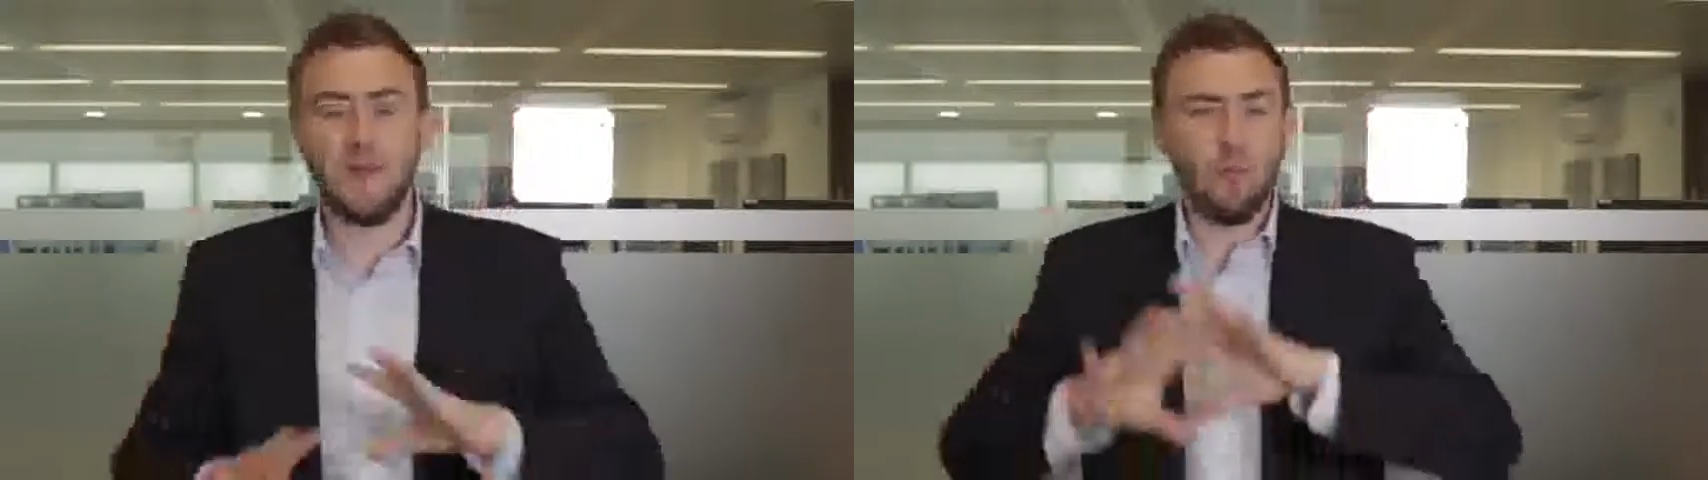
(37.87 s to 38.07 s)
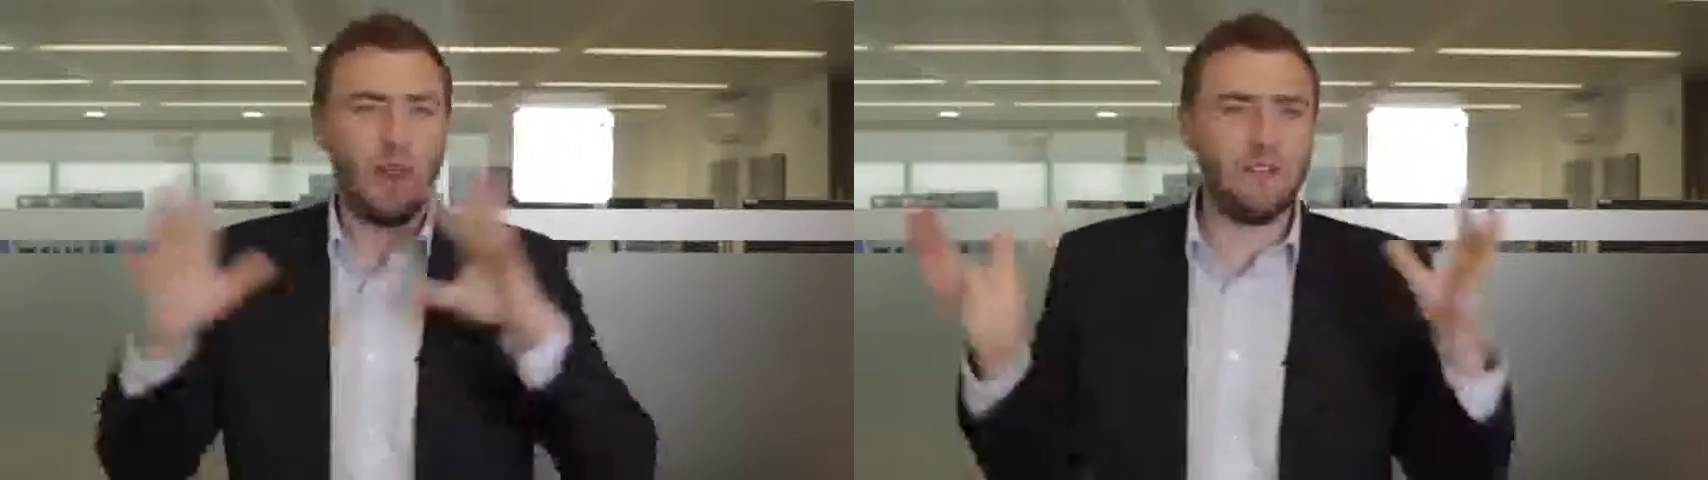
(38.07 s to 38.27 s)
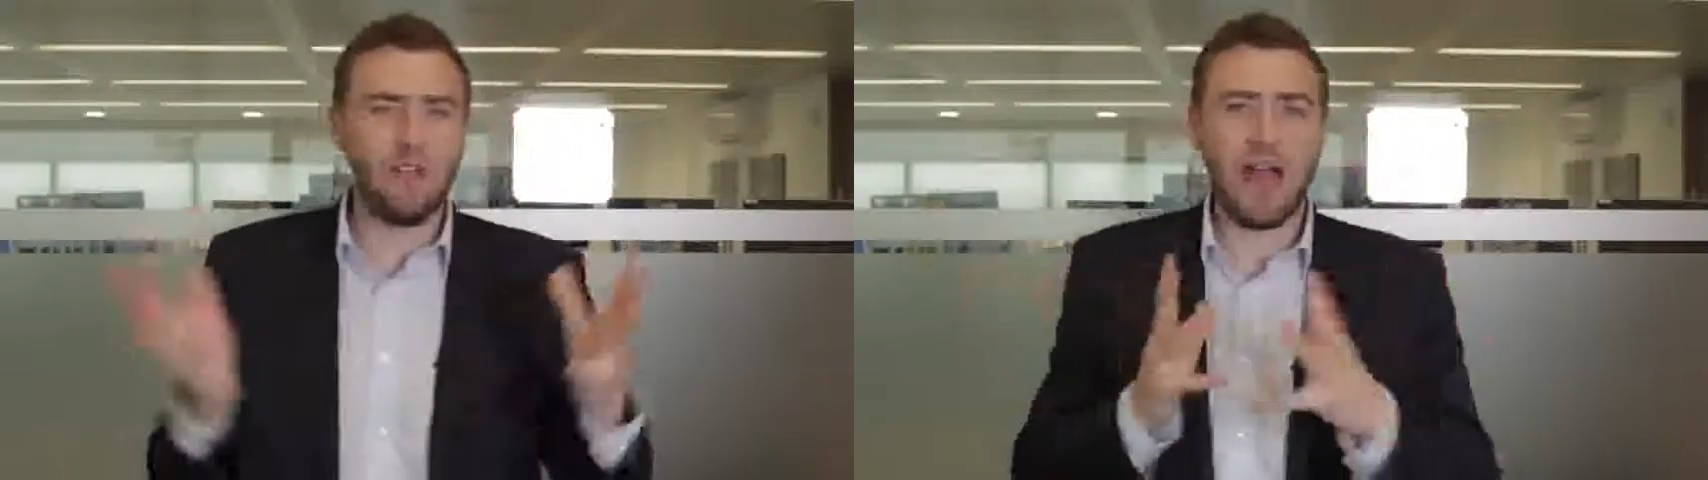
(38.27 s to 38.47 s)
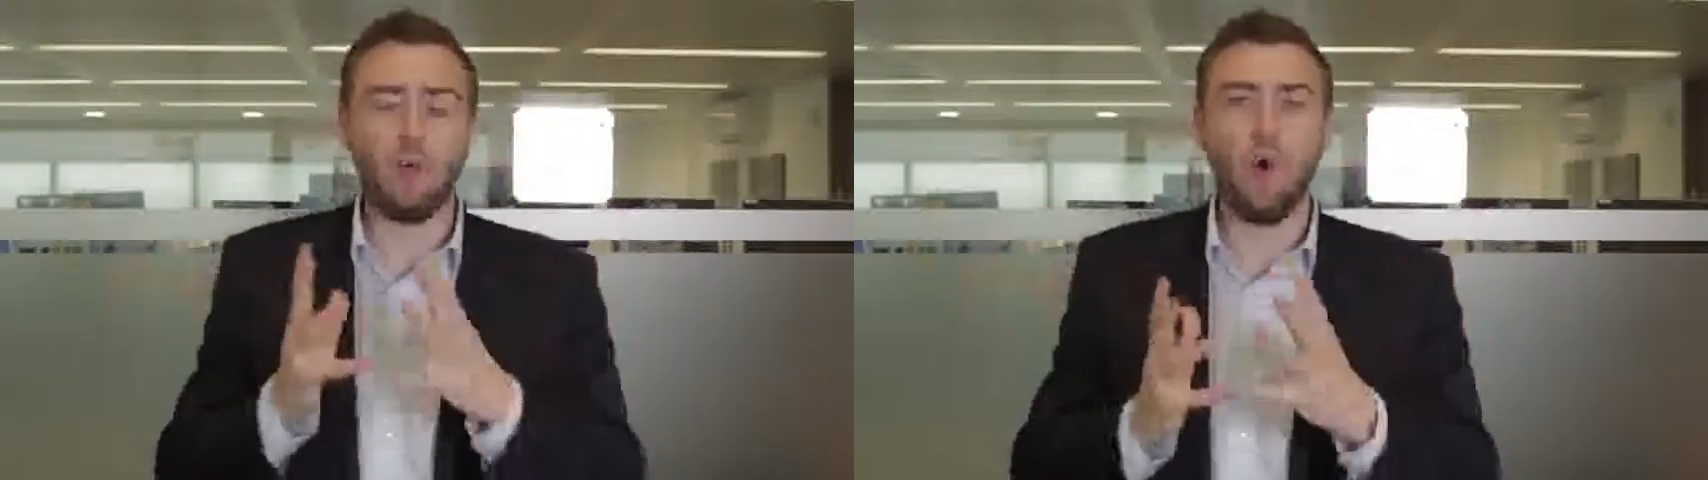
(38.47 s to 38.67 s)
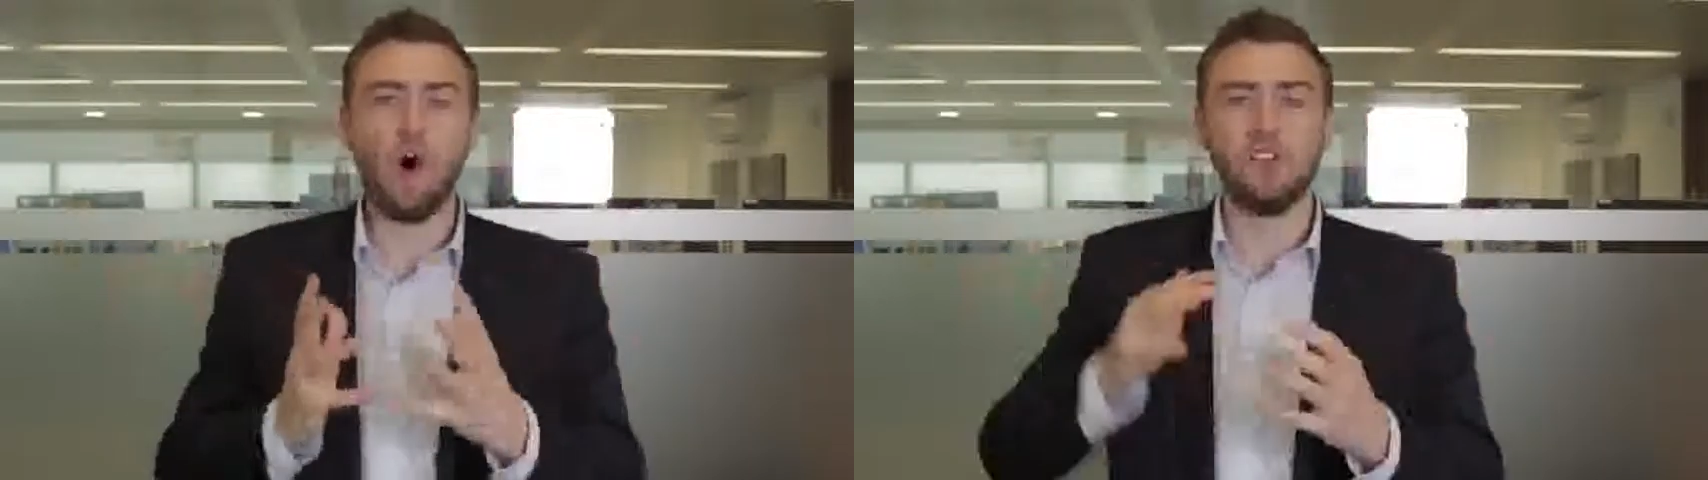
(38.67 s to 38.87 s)
there'd be whatever
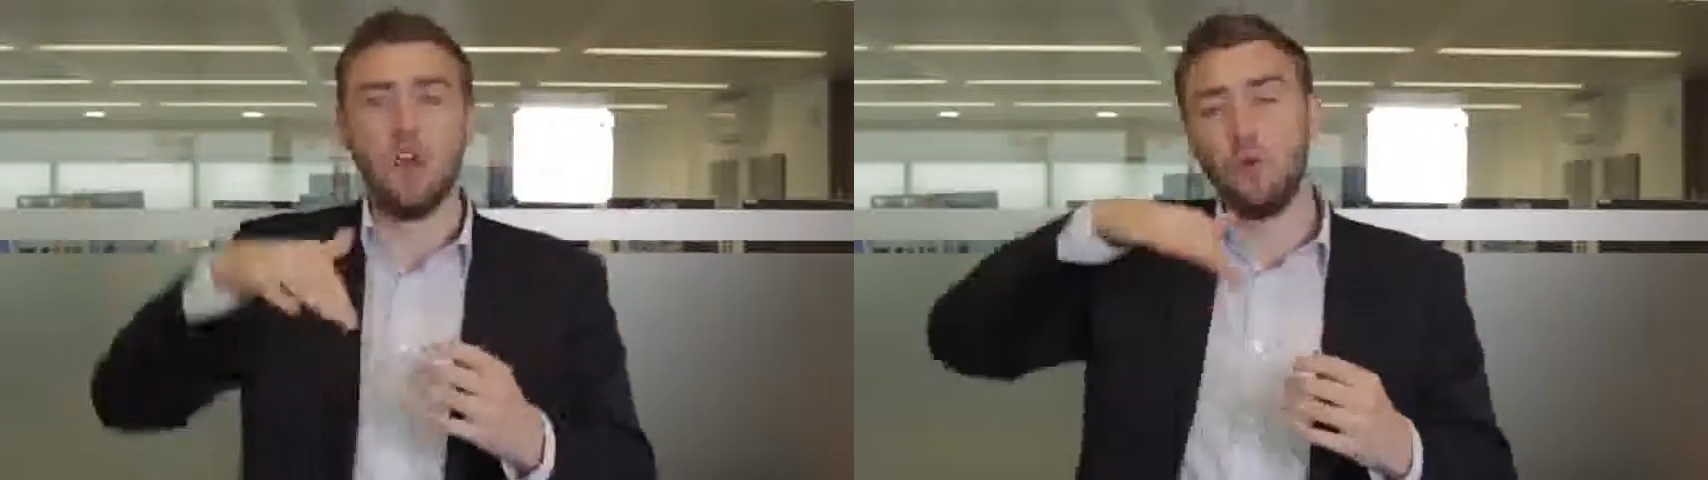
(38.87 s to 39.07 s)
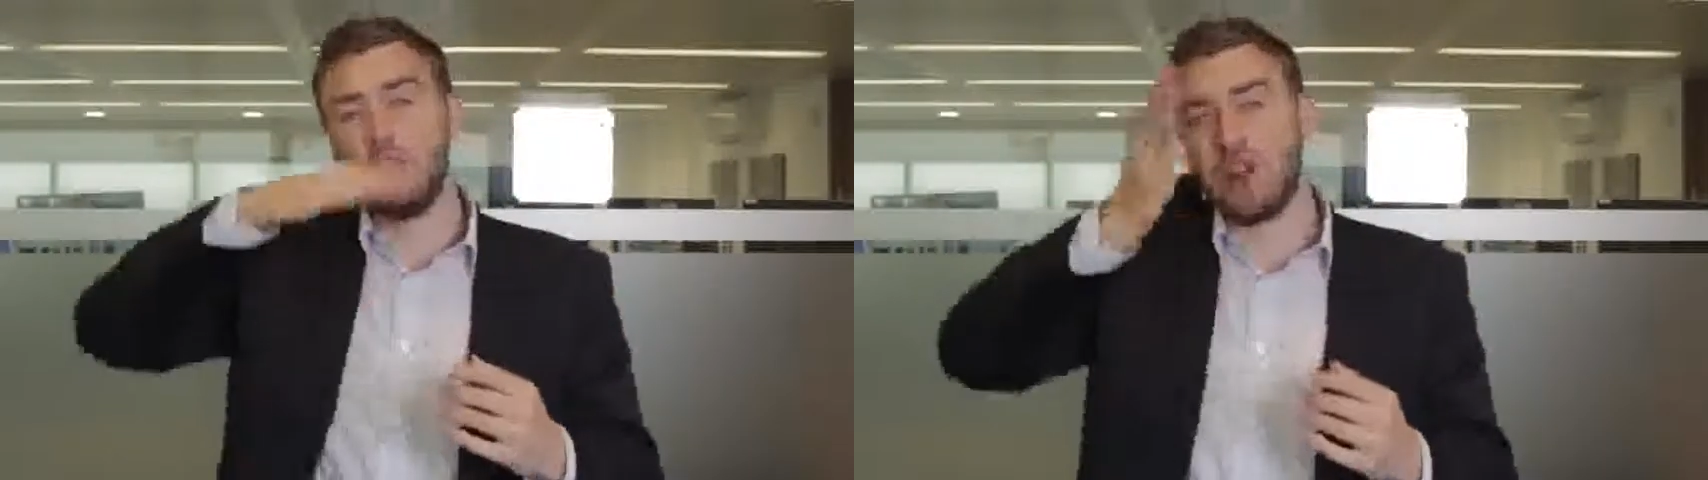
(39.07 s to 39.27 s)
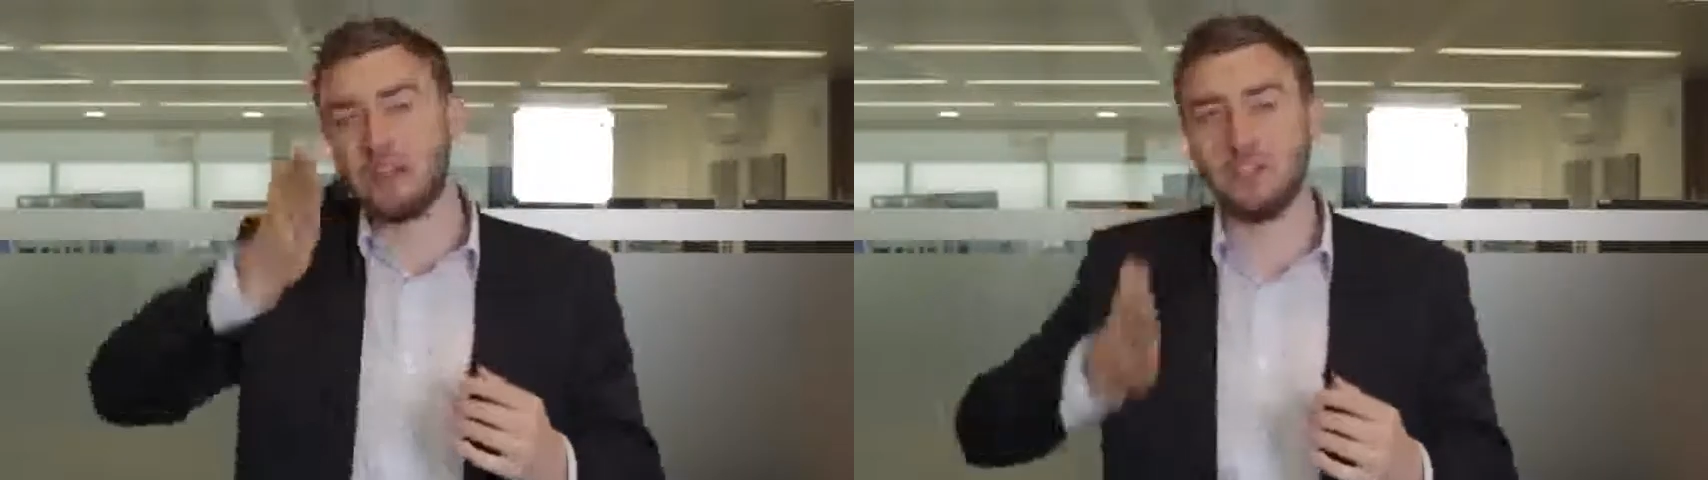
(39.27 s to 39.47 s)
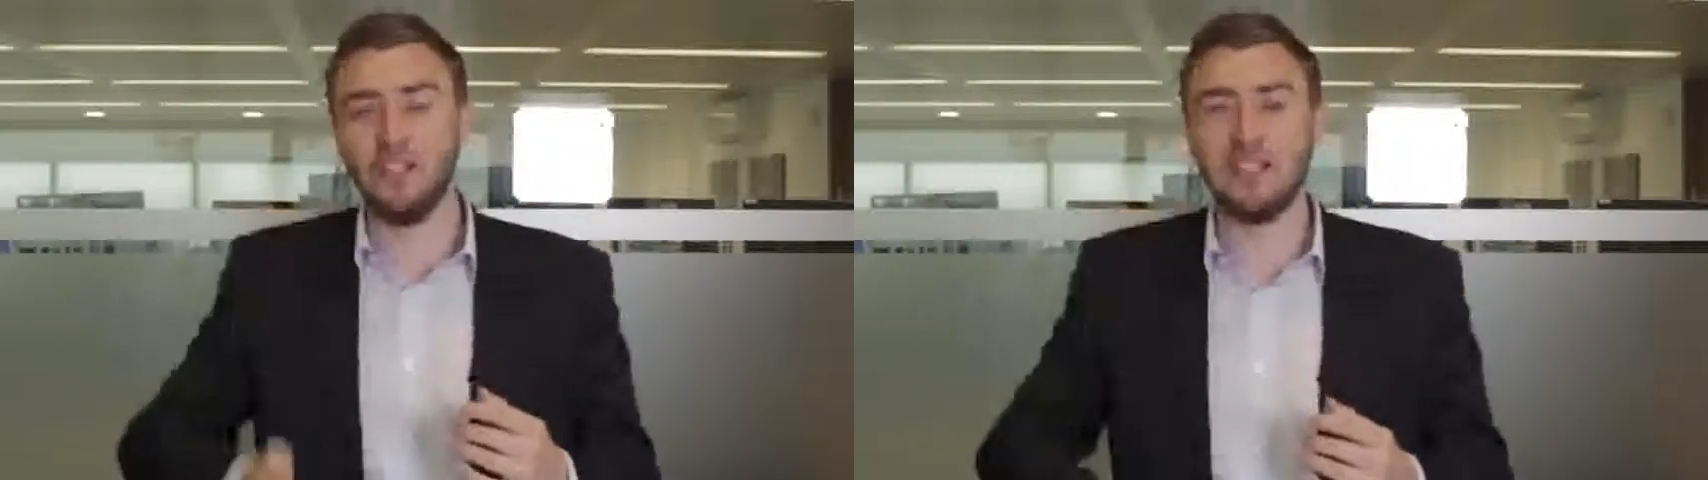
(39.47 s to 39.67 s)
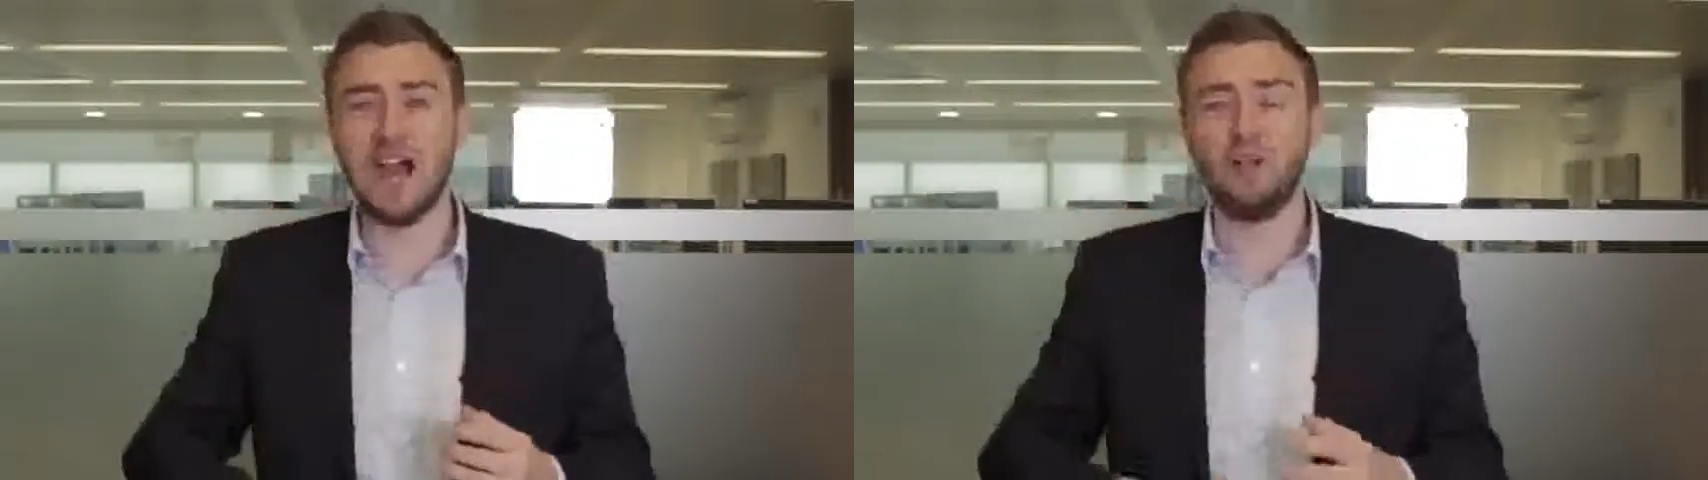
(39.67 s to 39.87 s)
it was would drag the
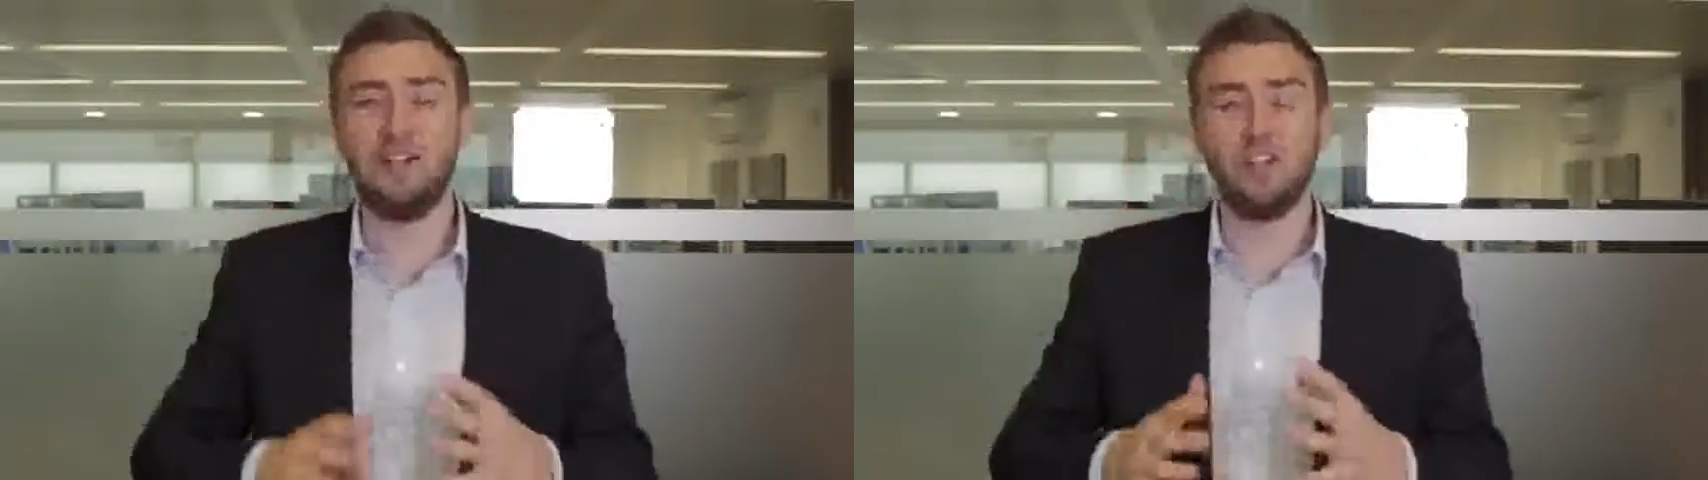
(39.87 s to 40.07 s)
dollar down,